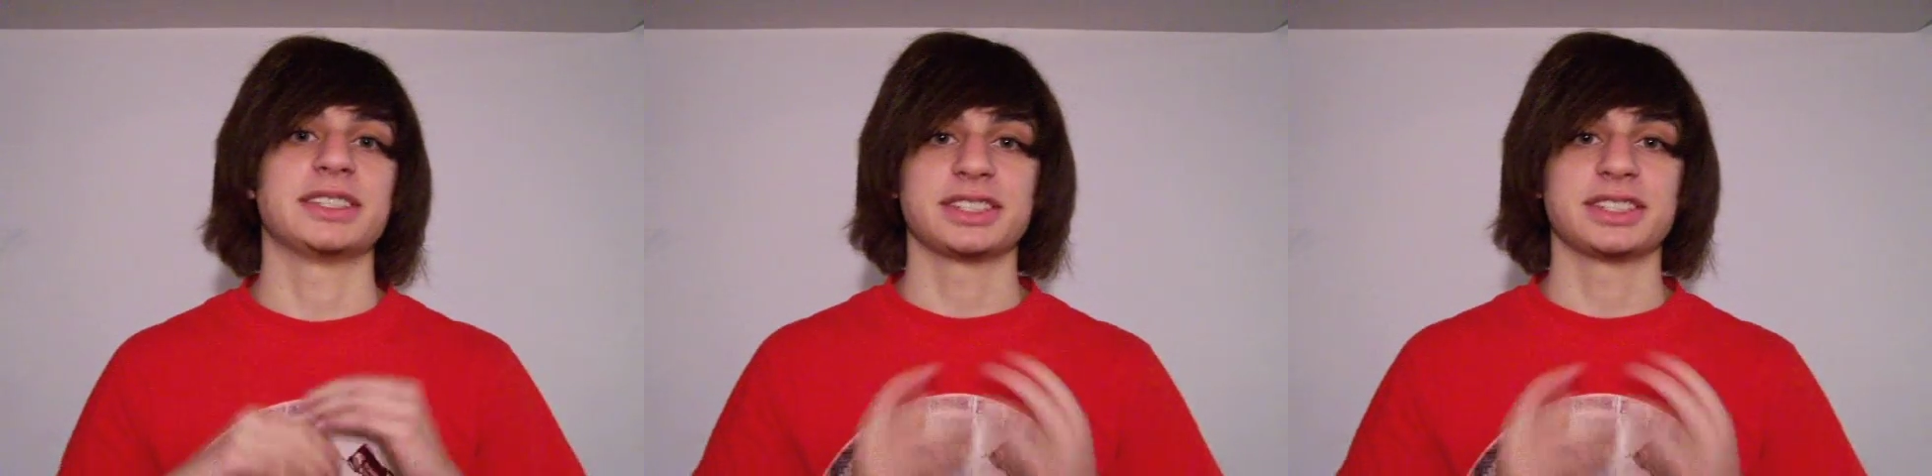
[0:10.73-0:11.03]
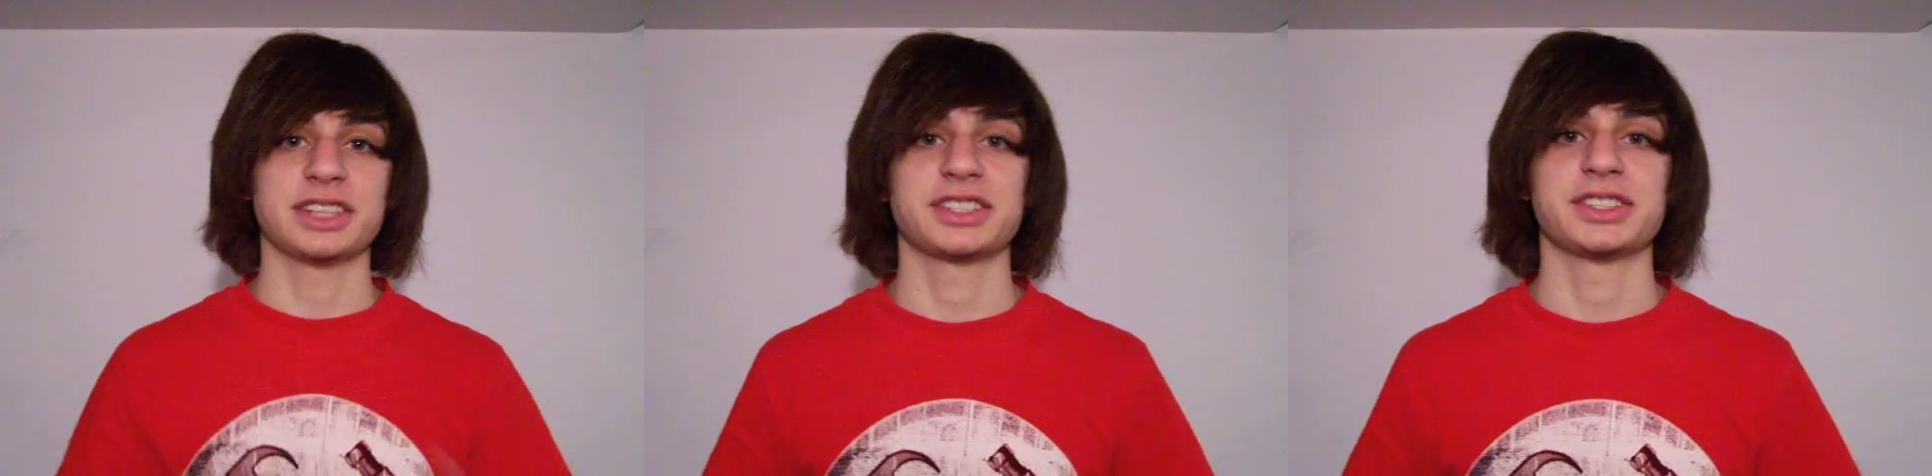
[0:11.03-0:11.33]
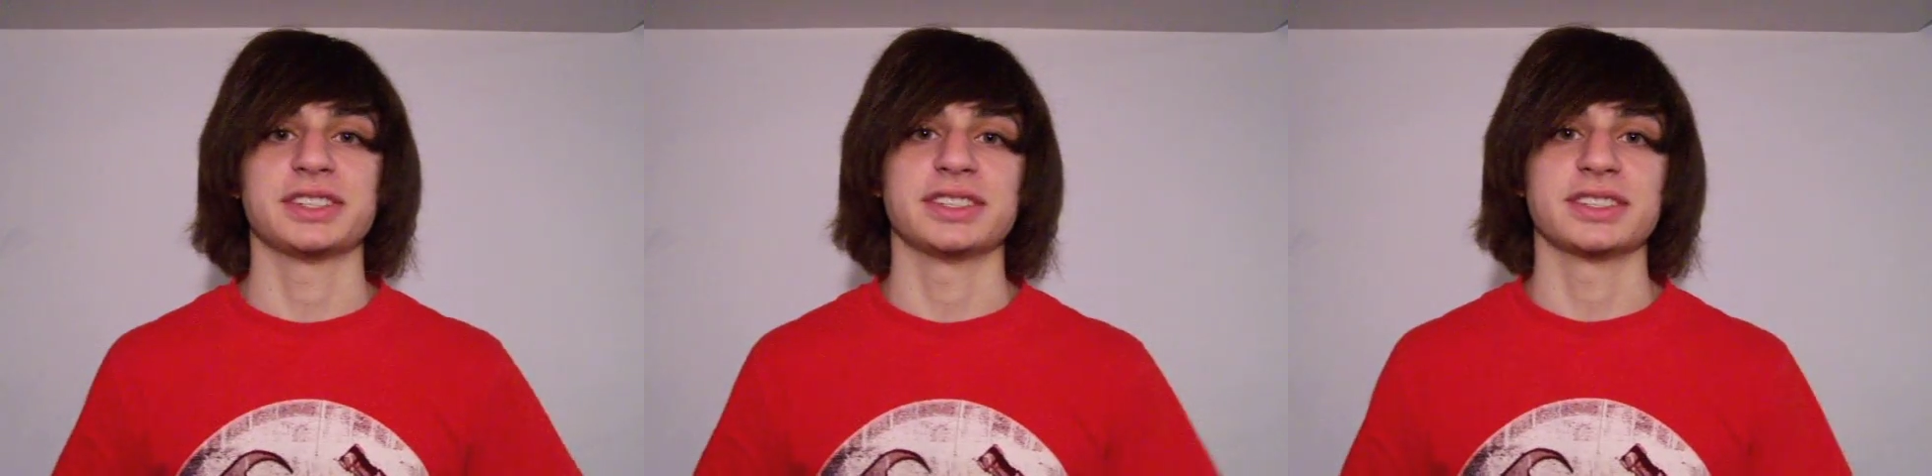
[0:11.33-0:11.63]

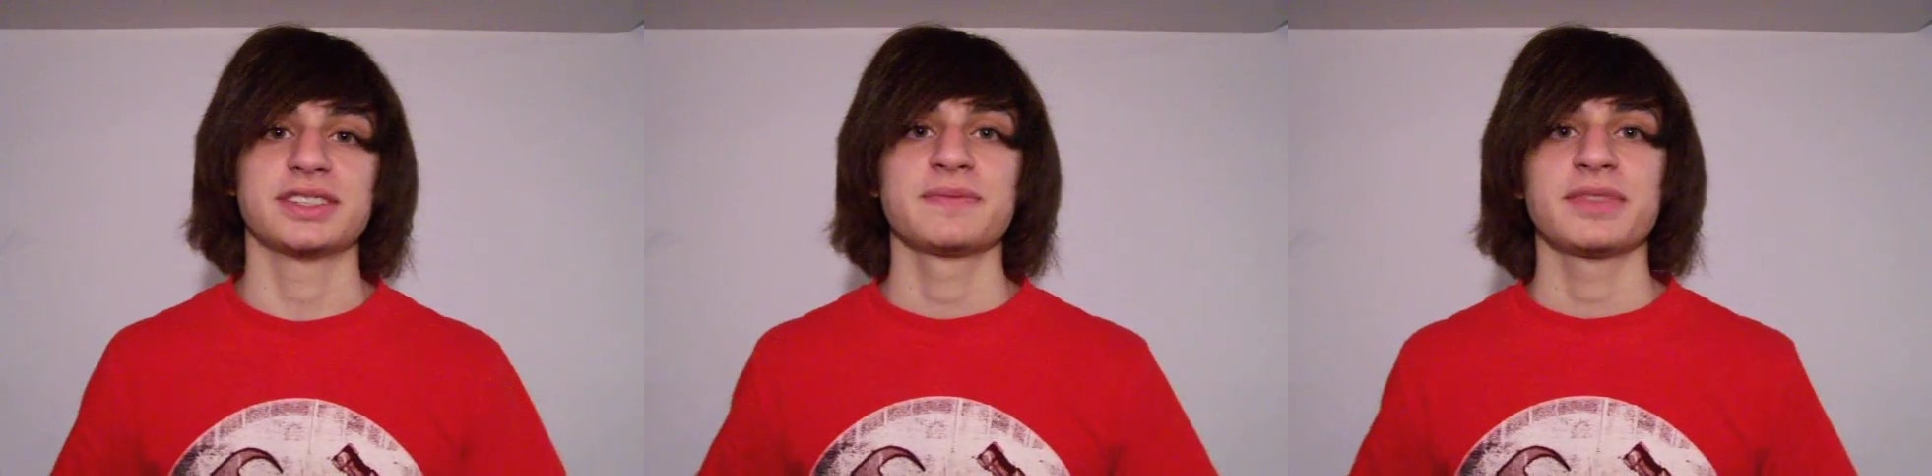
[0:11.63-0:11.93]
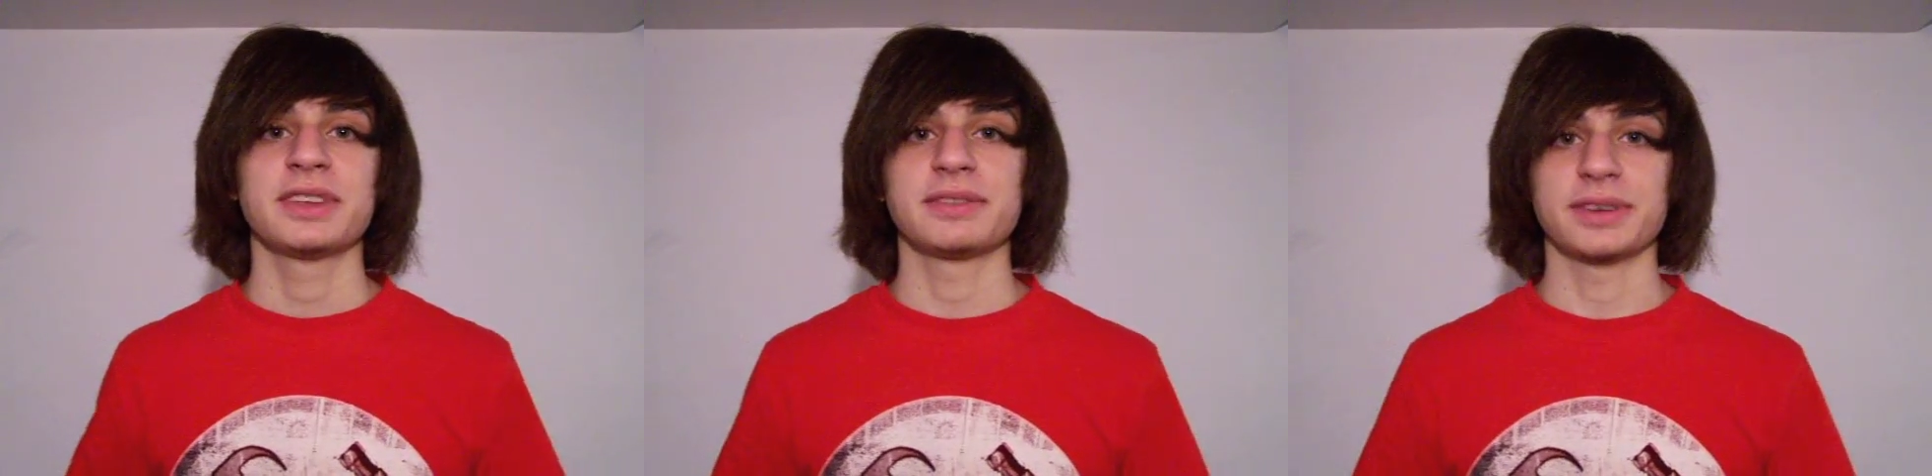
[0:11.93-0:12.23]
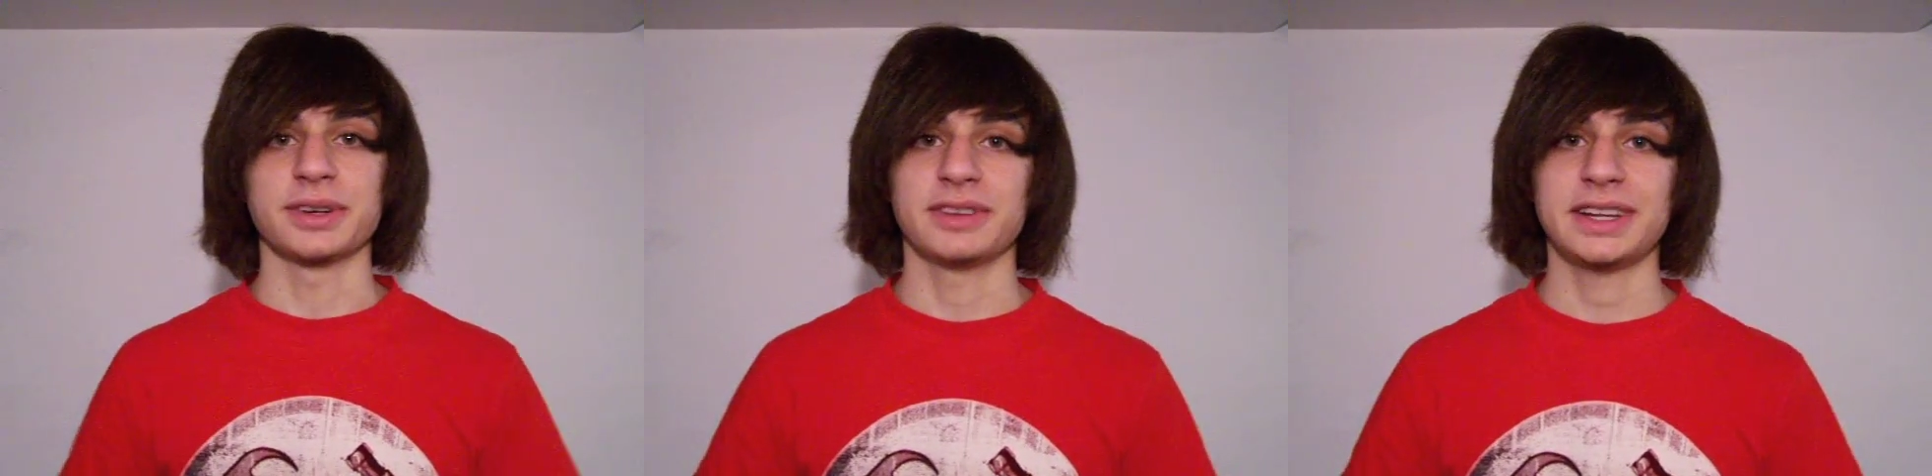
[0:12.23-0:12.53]
suggestions
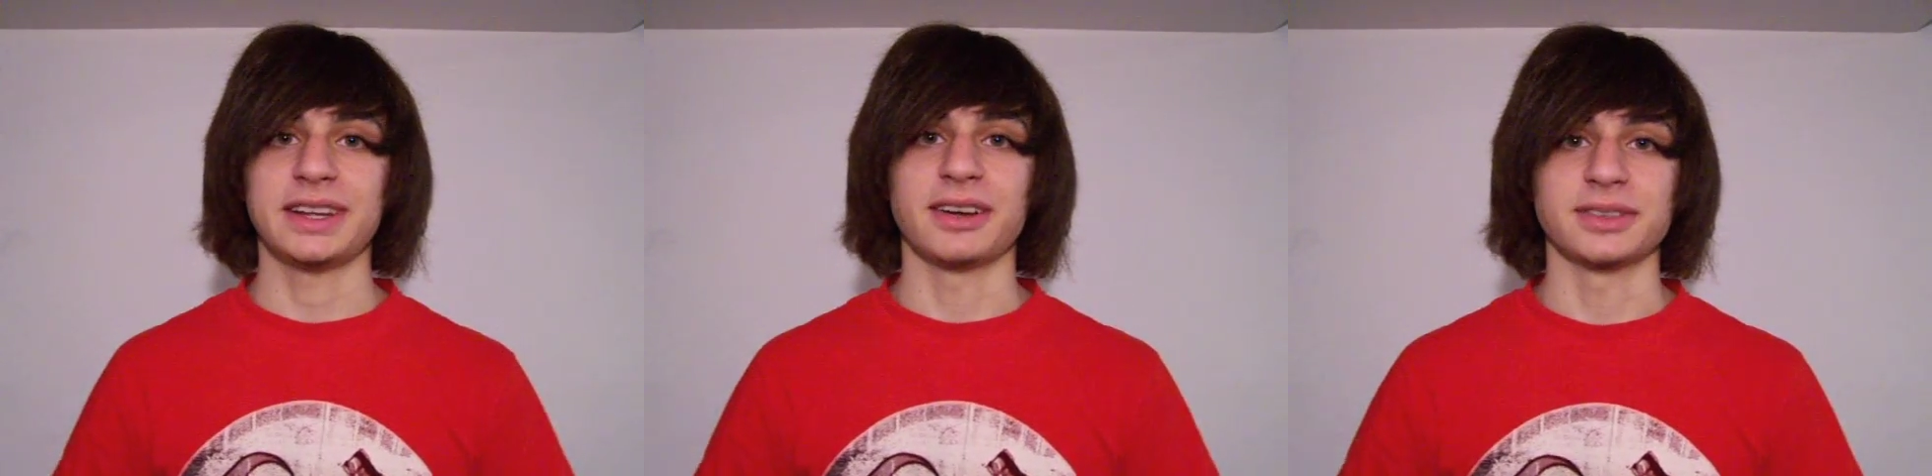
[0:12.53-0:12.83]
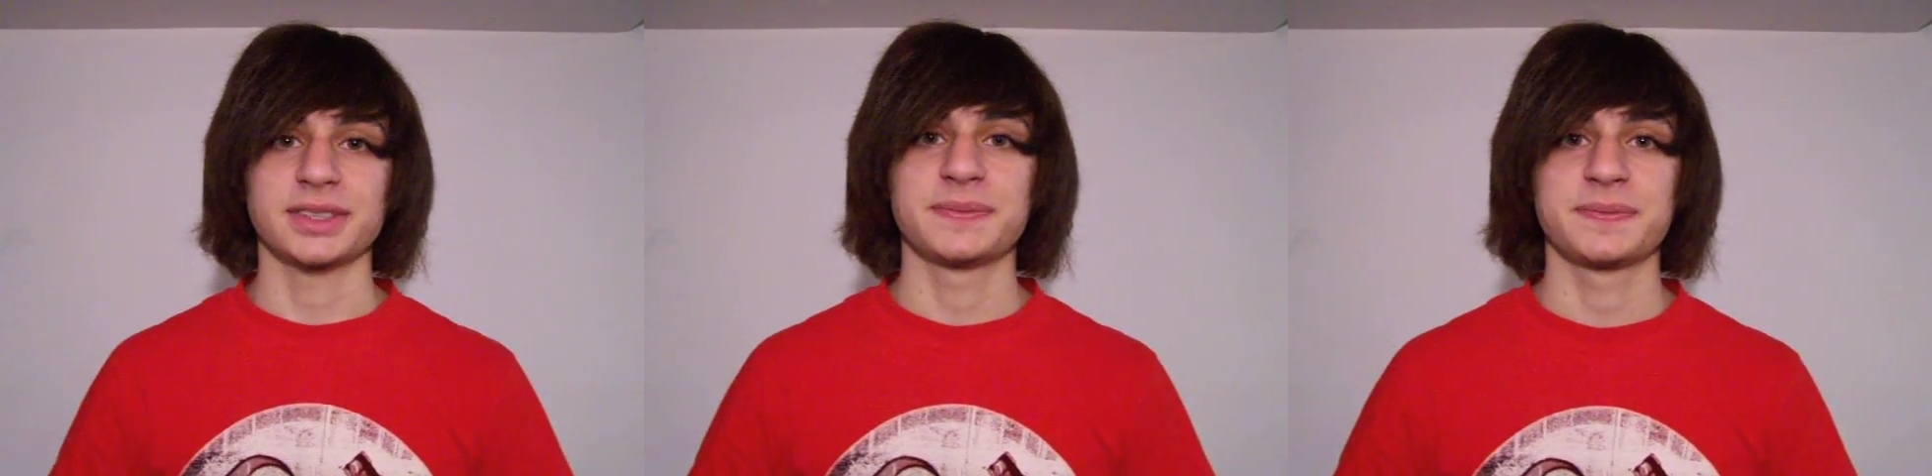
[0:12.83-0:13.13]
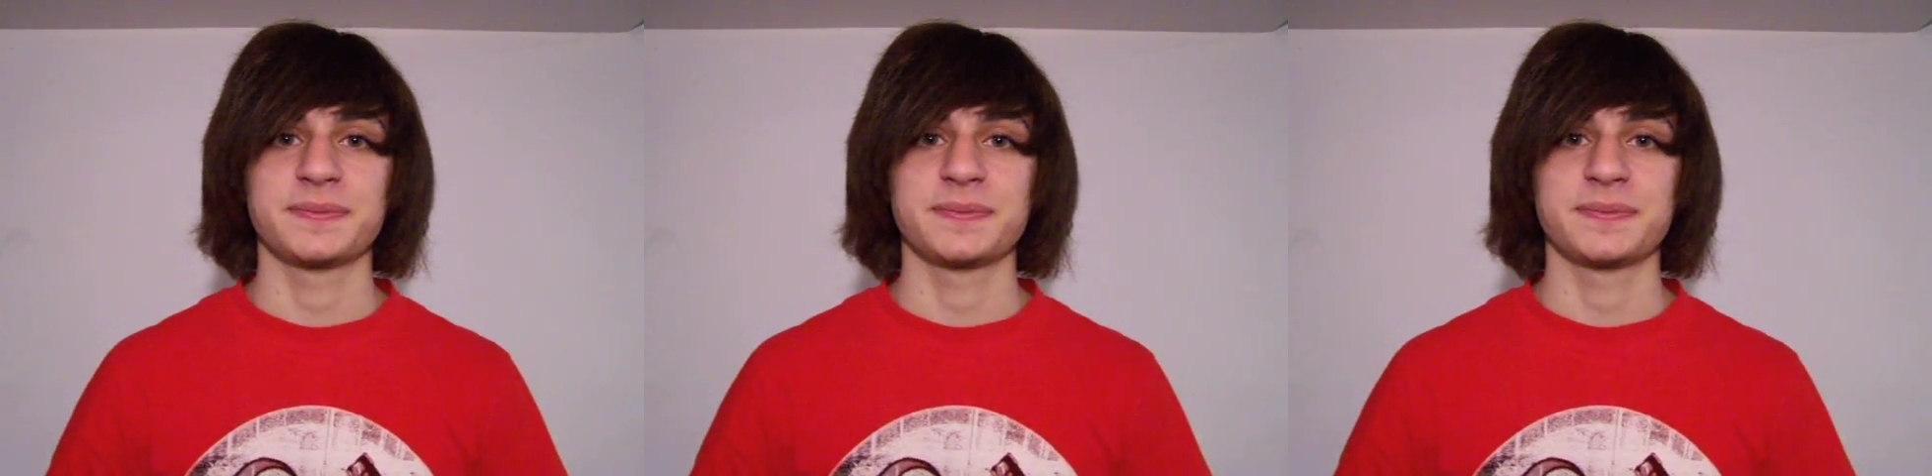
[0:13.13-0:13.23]
for new videos.